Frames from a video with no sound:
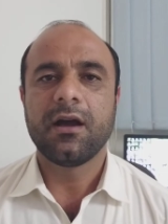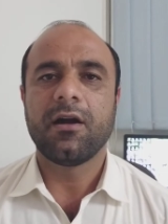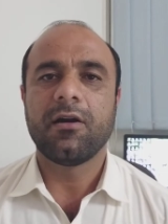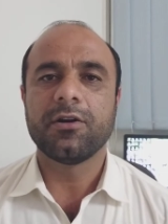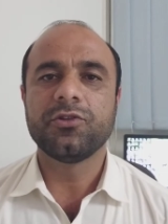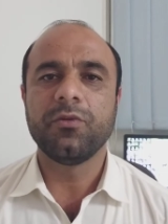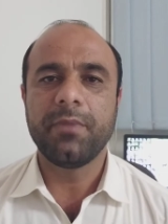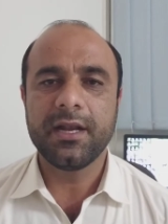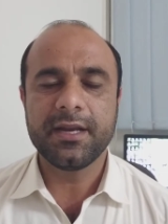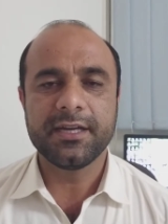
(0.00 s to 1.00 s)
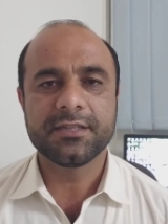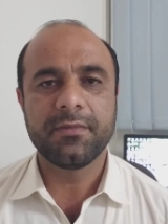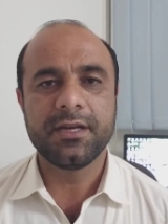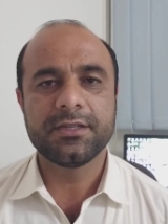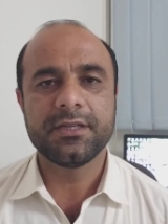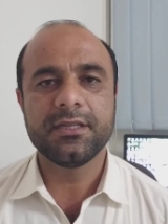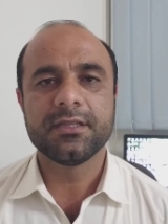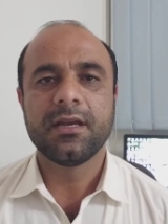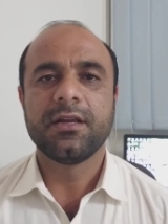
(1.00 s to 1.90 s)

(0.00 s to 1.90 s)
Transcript: or to build its militaries